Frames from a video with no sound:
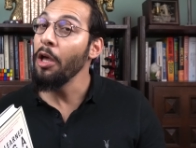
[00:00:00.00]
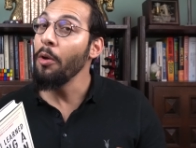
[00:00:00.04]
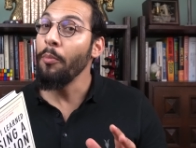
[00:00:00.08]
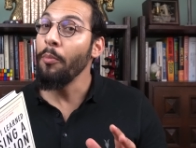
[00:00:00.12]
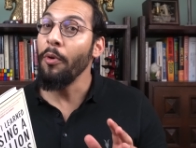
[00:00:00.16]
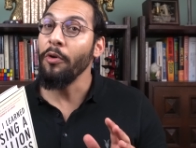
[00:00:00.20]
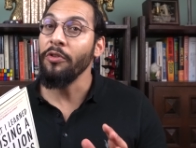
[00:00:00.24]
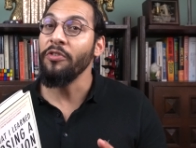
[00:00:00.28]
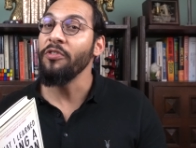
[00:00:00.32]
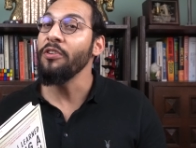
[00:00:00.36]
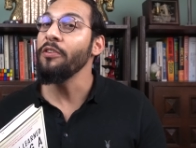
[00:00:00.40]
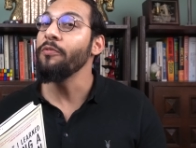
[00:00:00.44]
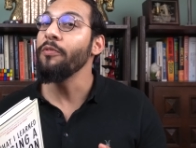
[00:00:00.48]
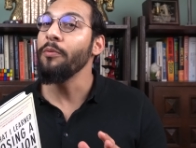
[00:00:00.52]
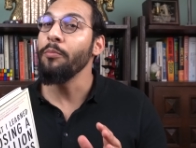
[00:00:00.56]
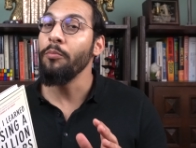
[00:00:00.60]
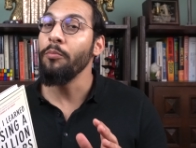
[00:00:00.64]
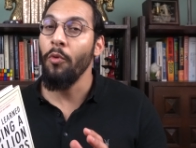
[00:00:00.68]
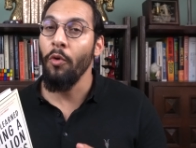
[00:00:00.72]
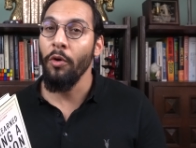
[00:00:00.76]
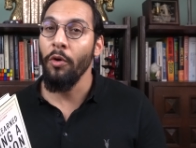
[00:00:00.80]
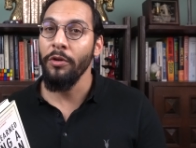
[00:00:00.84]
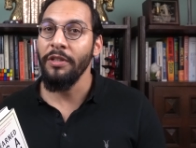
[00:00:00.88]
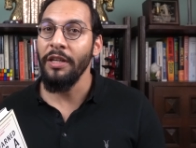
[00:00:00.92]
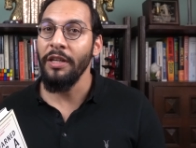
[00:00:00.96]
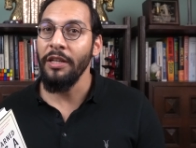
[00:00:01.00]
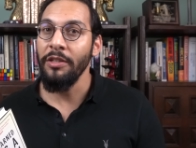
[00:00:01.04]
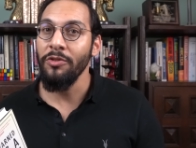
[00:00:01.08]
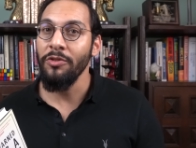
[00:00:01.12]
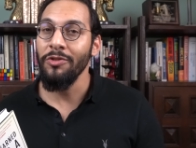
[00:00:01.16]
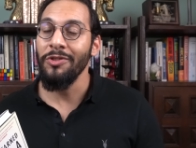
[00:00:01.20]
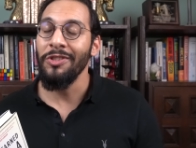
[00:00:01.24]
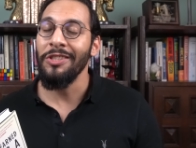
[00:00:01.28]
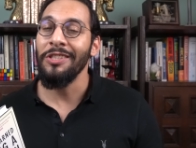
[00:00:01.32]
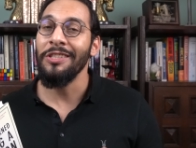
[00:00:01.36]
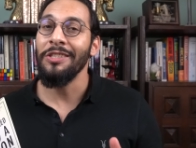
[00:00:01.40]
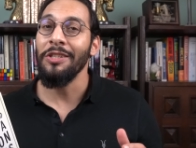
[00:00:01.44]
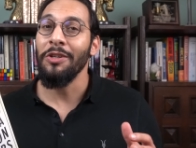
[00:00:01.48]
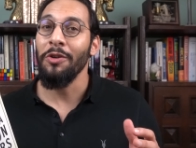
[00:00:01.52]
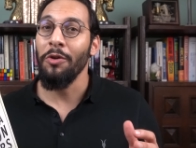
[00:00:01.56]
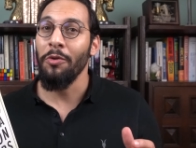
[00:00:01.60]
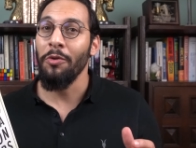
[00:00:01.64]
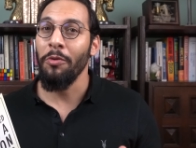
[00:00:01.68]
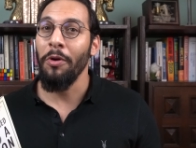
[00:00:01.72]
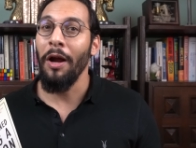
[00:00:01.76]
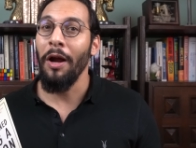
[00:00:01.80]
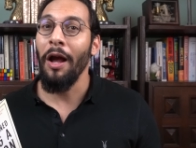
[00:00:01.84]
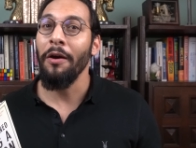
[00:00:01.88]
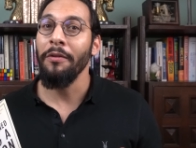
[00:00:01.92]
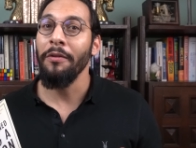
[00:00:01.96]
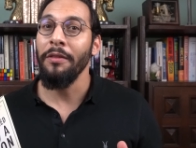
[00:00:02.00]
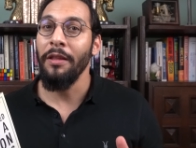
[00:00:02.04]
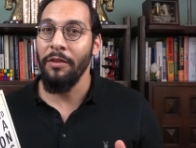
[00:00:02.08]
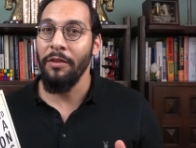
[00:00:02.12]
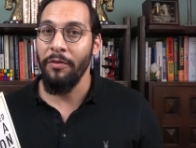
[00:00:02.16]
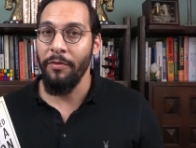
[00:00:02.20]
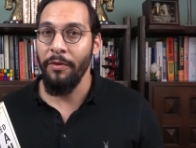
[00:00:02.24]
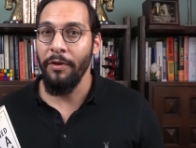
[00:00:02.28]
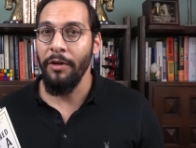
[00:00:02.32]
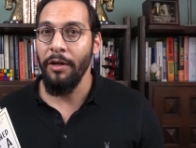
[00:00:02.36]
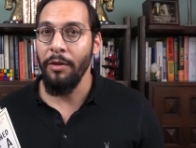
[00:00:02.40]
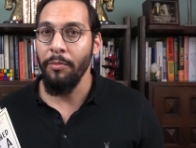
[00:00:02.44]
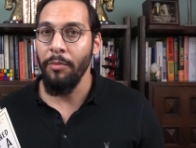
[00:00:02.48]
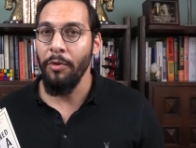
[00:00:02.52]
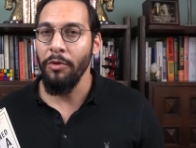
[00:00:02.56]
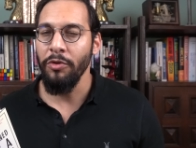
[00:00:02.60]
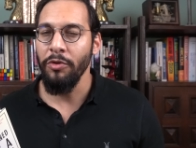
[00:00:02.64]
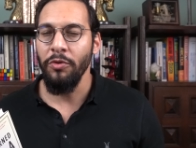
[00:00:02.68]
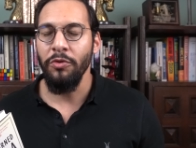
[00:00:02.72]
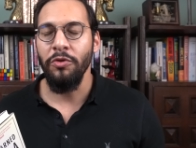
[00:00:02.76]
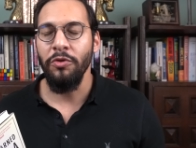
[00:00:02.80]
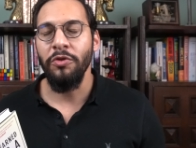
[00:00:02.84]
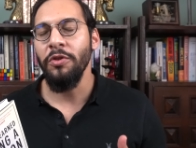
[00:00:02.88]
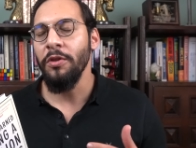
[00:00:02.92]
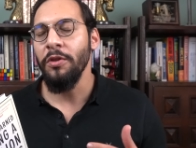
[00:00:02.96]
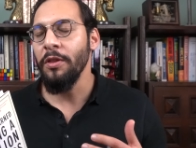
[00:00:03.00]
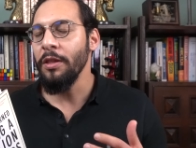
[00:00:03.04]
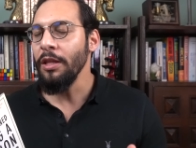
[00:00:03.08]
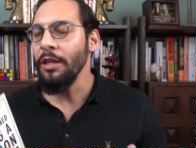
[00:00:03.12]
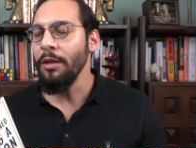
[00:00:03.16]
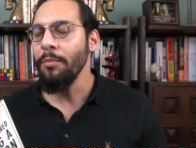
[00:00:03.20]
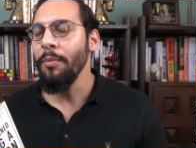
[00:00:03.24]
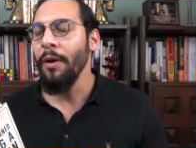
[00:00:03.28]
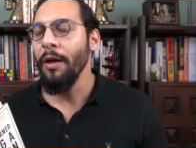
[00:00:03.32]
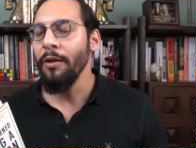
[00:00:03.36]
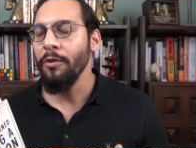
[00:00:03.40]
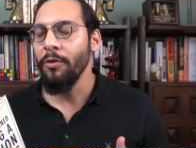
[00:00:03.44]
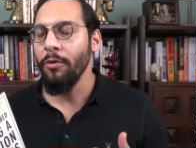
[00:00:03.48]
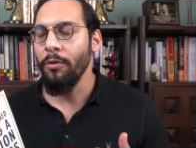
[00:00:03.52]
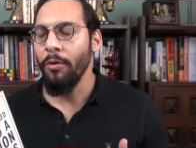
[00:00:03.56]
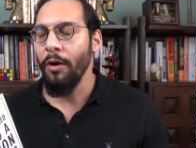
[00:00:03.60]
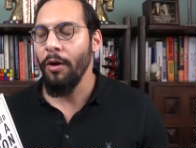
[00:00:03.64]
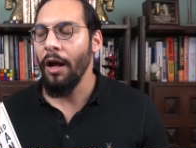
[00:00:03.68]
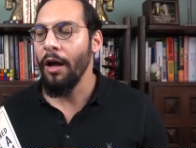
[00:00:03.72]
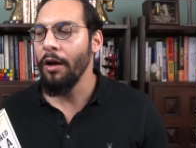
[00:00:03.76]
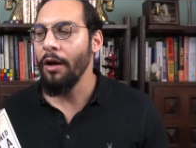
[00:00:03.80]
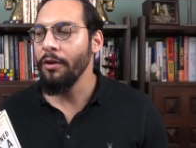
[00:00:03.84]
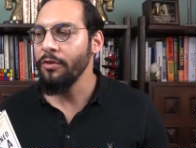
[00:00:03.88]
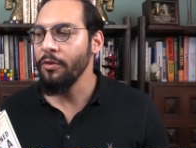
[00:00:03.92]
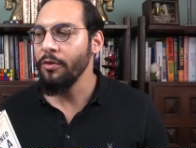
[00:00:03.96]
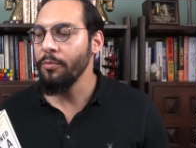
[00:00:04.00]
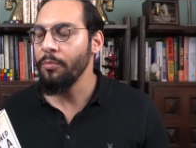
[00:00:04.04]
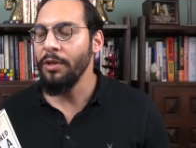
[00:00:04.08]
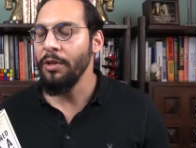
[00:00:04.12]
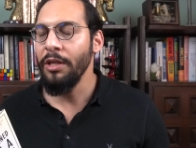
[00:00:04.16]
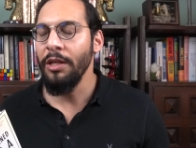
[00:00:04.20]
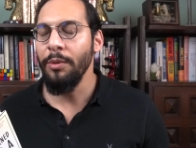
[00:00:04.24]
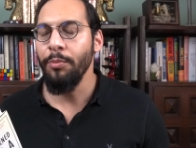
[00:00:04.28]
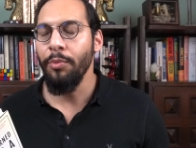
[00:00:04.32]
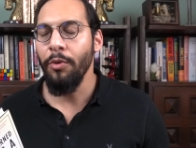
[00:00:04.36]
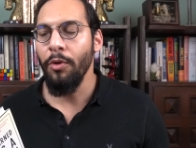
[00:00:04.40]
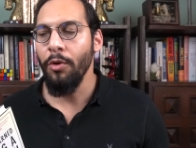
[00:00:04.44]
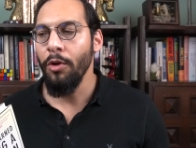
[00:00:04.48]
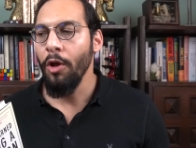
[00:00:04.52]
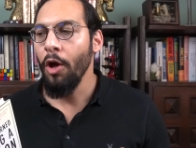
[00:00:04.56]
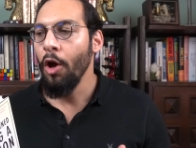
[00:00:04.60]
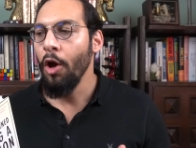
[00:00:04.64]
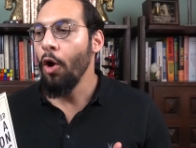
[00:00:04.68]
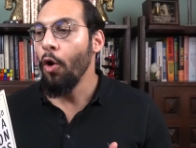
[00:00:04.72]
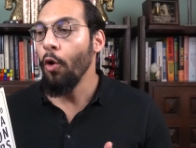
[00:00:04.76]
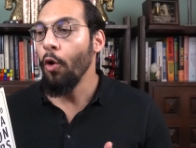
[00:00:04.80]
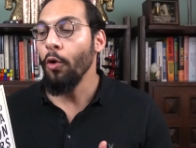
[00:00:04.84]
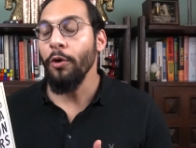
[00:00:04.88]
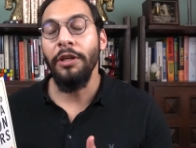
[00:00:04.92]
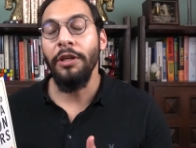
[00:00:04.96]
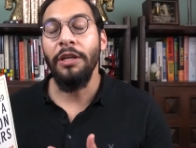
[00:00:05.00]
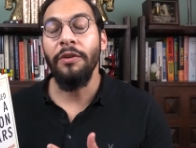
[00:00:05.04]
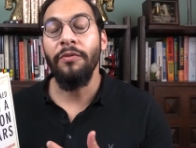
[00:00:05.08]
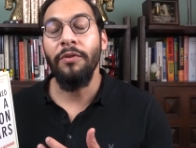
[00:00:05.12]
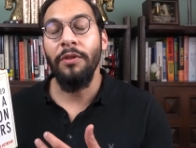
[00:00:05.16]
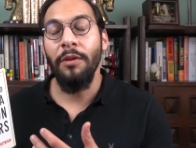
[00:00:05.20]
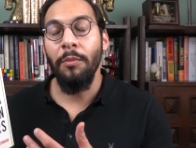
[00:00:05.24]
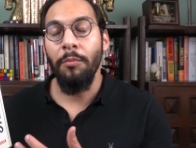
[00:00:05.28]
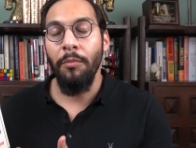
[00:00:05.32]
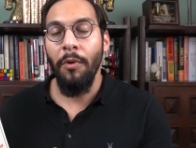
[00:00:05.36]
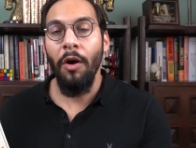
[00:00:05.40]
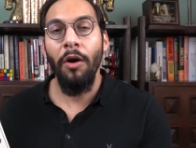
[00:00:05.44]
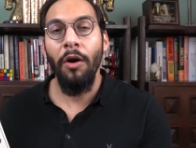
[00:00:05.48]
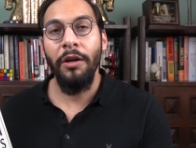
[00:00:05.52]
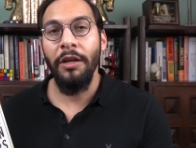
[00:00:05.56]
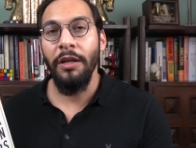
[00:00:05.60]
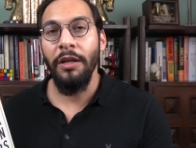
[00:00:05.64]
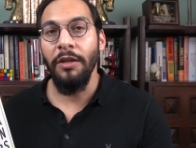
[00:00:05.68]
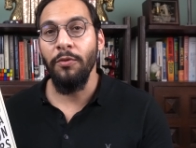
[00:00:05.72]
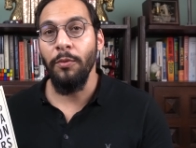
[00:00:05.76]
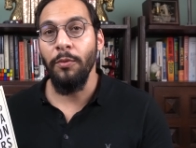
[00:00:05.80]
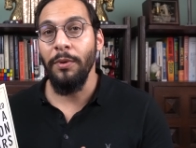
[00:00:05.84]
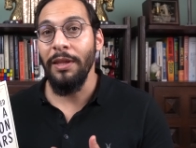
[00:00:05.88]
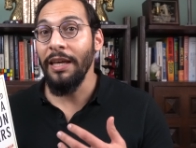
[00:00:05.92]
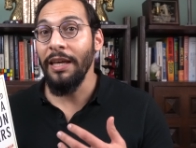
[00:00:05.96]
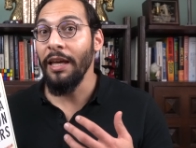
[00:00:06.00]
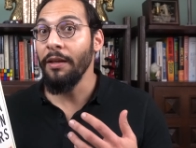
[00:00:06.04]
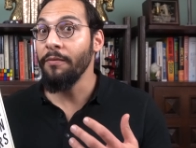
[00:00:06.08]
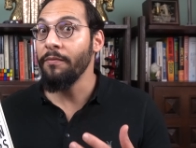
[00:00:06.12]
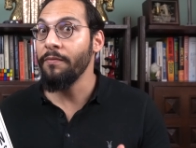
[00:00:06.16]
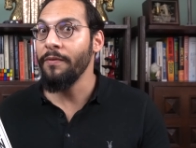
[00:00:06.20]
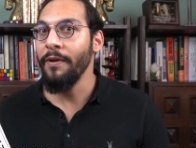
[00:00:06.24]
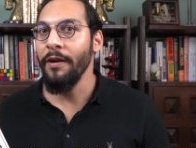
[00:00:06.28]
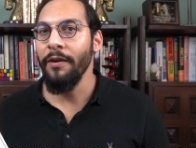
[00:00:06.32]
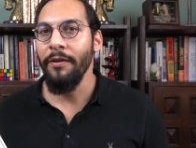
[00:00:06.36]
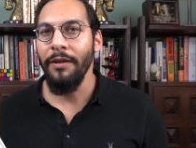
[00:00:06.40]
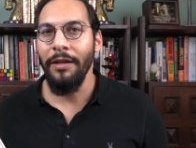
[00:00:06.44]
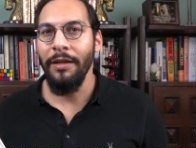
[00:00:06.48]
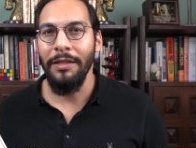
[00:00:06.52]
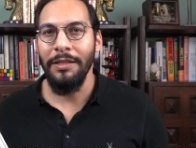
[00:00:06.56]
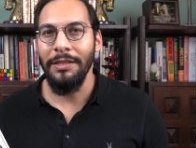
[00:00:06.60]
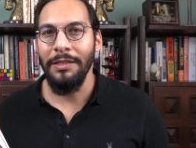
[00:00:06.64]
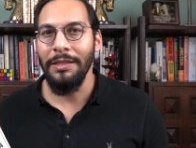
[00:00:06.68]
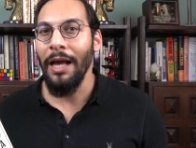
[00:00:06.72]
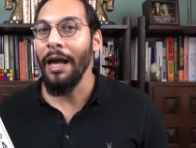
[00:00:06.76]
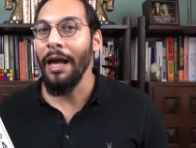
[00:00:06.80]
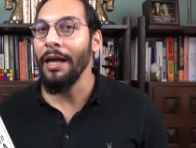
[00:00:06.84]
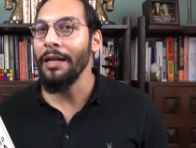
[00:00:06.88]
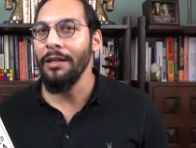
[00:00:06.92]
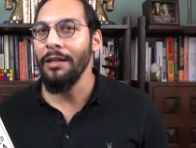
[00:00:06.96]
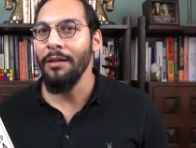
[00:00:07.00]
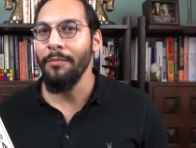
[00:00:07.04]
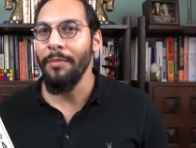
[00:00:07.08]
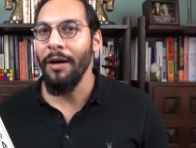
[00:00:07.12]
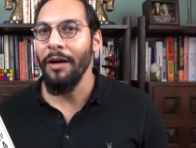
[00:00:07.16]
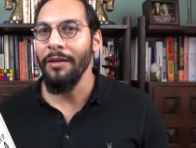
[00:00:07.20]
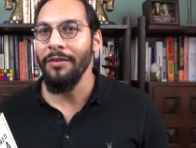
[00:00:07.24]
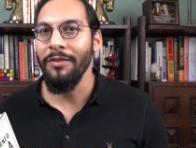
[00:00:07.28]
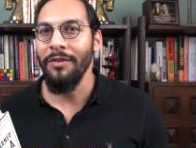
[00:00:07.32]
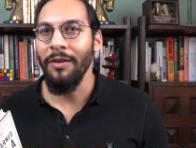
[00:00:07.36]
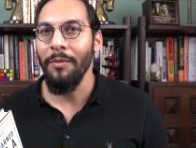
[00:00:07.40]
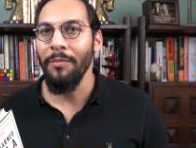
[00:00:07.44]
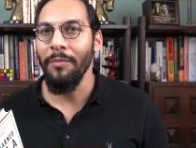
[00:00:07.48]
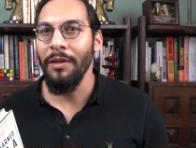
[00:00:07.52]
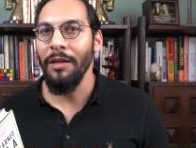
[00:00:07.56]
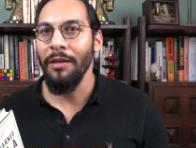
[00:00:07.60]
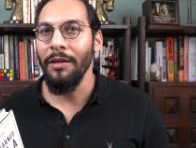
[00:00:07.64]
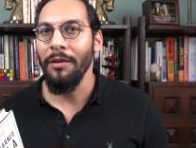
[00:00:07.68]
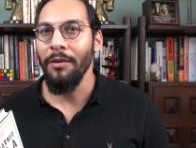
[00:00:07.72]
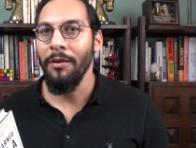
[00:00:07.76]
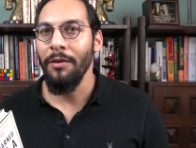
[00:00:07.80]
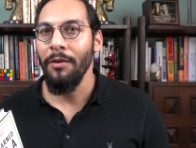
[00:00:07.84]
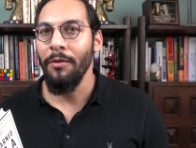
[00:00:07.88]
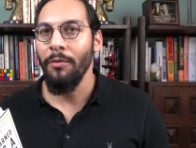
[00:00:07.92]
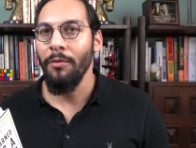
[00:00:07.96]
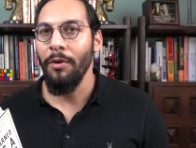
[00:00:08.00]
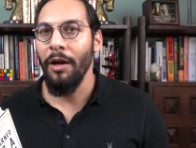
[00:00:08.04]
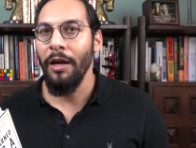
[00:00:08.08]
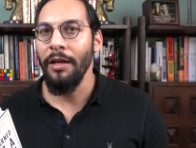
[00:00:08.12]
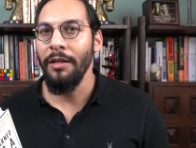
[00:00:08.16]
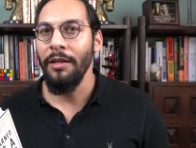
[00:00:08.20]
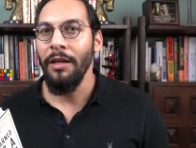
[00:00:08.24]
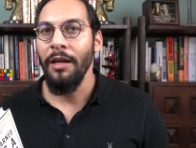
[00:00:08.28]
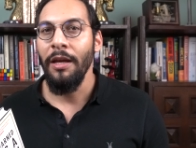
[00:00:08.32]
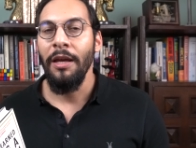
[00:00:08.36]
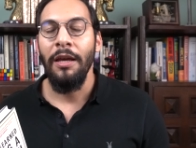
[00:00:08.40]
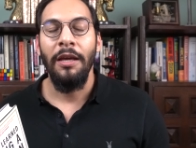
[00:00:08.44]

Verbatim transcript: But what's even more dangerous is a crowd that's very emotional. So think about crowds of people or even the markets when they get very excited about something, right?